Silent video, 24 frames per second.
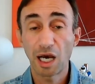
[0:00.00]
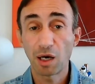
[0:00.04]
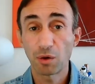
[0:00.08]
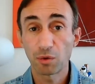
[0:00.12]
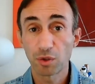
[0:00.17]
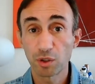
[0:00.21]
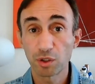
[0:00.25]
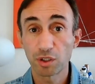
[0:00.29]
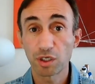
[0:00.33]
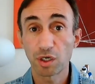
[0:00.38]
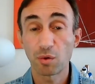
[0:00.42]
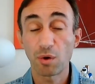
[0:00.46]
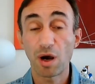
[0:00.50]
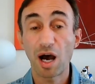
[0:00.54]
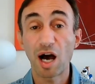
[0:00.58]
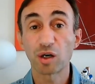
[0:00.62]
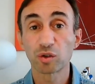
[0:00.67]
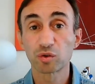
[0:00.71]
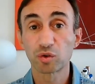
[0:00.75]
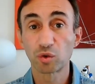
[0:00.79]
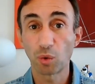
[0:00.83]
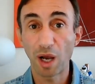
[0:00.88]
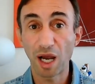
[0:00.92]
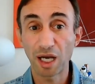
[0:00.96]
Now you know
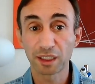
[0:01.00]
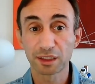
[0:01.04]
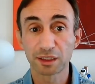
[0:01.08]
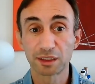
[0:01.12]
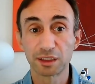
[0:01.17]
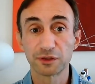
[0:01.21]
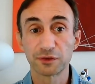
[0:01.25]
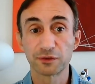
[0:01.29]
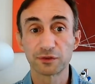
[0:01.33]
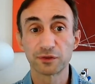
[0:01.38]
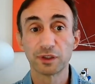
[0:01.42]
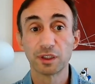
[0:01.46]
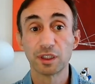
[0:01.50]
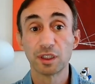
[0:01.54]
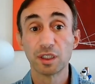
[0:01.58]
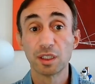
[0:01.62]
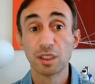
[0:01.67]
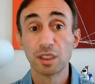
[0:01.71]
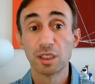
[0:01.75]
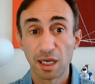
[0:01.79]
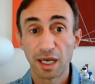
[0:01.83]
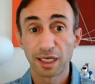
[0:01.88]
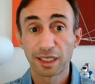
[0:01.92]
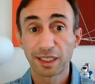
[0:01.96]
how to active
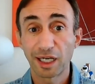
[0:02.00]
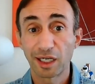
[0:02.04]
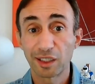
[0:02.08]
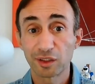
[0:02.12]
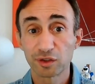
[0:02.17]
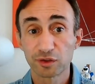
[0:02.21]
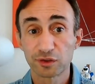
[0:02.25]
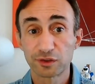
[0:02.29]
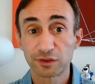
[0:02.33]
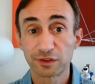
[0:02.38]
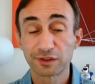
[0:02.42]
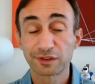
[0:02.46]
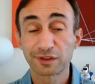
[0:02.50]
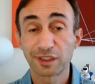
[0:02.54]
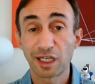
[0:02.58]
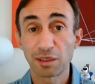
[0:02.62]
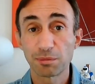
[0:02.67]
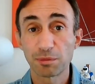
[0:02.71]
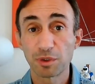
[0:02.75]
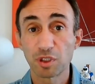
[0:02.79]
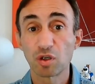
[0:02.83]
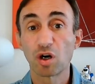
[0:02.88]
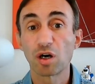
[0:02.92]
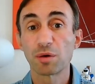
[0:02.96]
Account
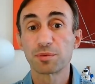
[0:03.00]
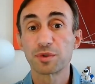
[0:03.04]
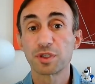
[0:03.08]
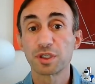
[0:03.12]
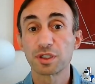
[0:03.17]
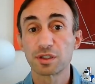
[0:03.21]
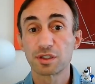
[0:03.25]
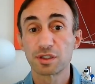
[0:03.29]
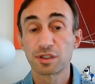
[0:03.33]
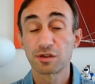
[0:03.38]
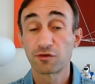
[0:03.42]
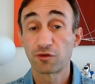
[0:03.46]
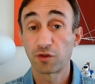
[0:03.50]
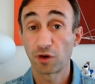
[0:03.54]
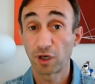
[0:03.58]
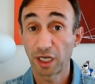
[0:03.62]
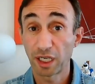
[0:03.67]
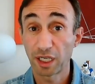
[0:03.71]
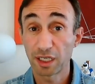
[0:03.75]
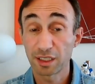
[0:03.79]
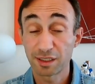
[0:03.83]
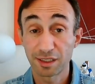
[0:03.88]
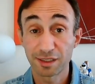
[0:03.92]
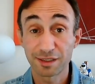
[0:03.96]
Assignment Objects
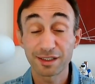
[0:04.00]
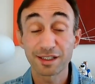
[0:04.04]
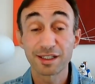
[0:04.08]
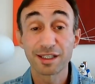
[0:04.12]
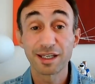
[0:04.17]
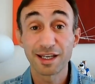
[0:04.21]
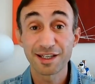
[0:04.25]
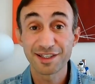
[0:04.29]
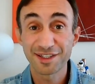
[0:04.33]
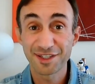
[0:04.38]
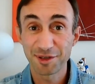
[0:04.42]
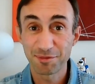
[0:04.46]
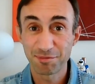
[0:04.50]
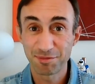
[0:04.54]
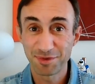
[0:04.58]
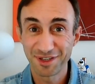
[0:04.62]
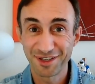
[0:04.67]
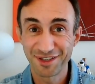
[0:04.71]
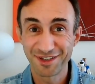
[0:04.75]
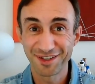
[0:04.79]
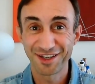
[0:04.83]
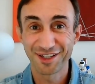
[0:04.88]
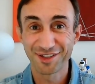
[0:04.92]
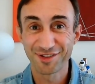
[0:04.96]
for Assets in S A
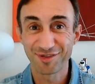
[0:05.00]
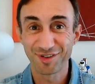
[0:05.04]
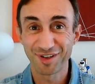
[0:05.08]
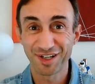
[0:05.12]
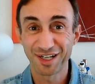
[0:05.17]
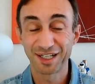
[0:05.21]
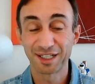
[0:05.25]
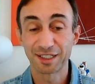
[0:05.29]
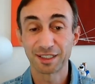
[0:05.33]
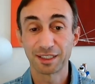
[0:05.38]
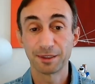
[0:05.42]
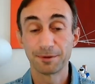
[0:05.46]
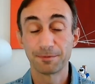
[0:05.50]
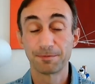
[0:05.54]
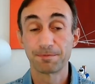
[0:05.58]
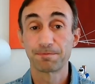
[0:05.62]
P S four HANA.